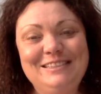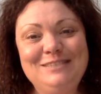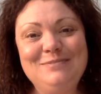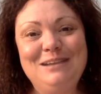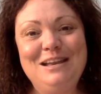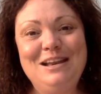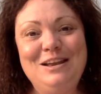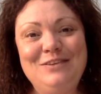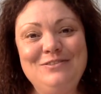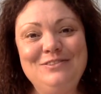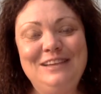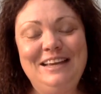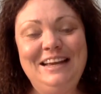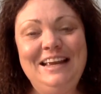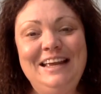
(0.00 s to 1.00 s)
It's been
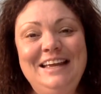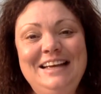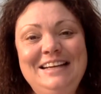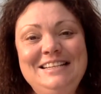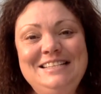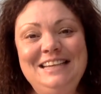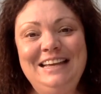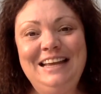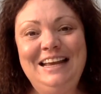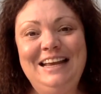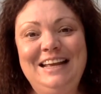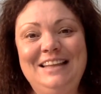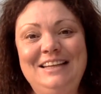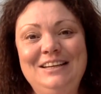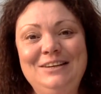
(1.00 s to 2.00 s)
lovely to
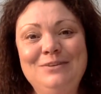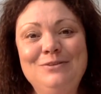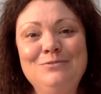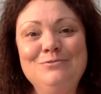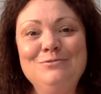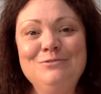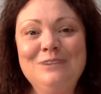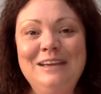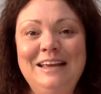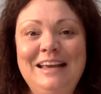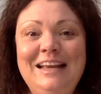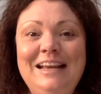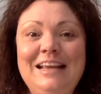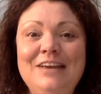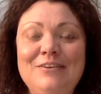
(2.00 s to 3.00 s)
hear that you're
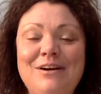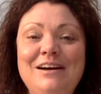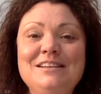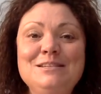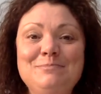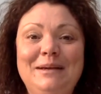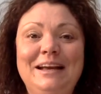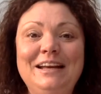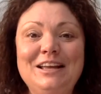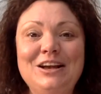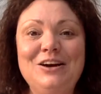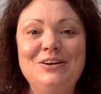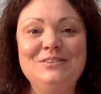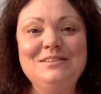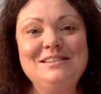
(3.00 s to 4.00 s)
really grasping the
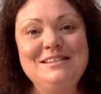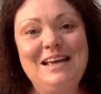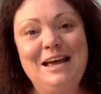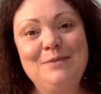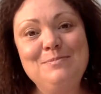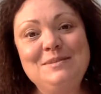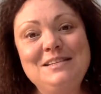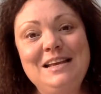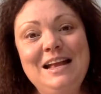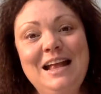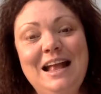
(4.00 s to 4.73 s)
concepts